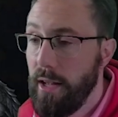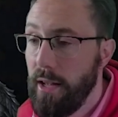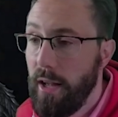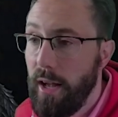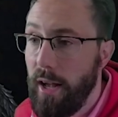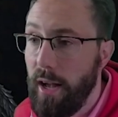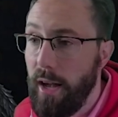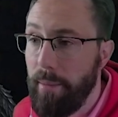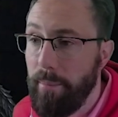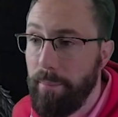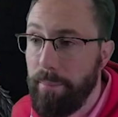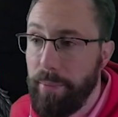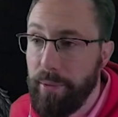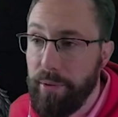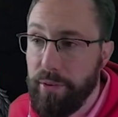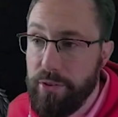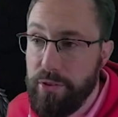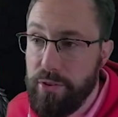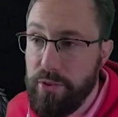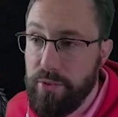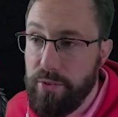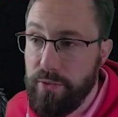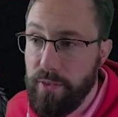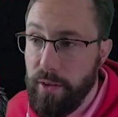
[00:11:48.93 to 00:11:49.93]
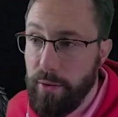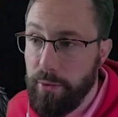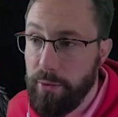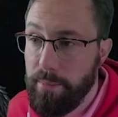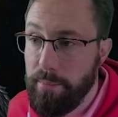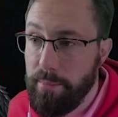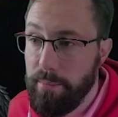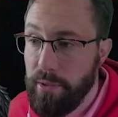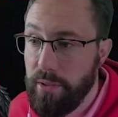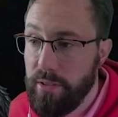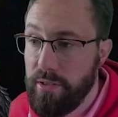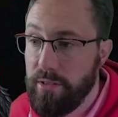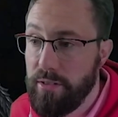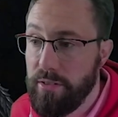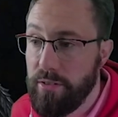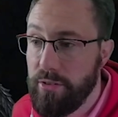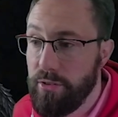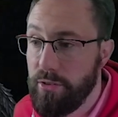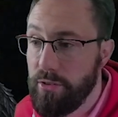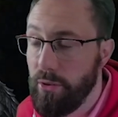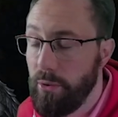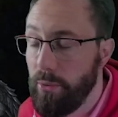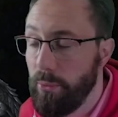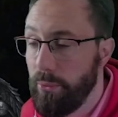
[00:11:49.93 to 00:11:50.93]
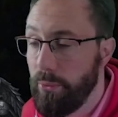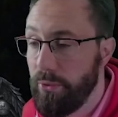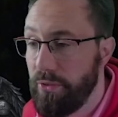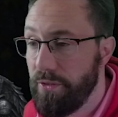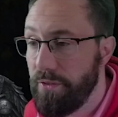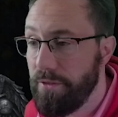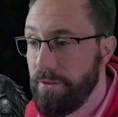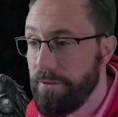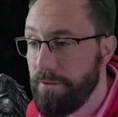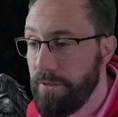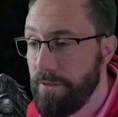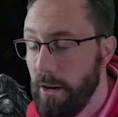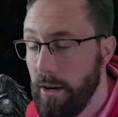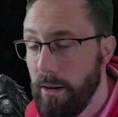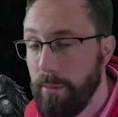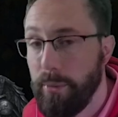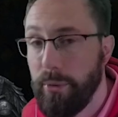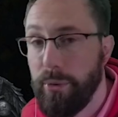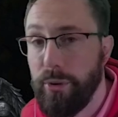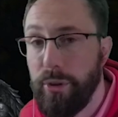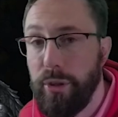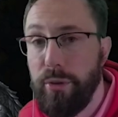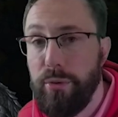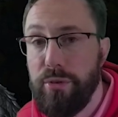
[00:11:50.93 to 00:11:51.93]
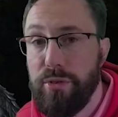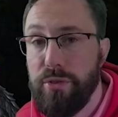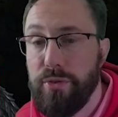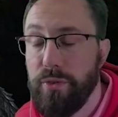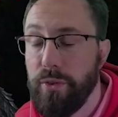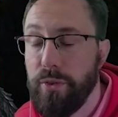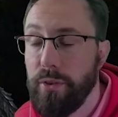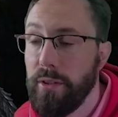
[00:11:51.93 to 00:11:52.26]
but I just found Merciless Assault was far more useful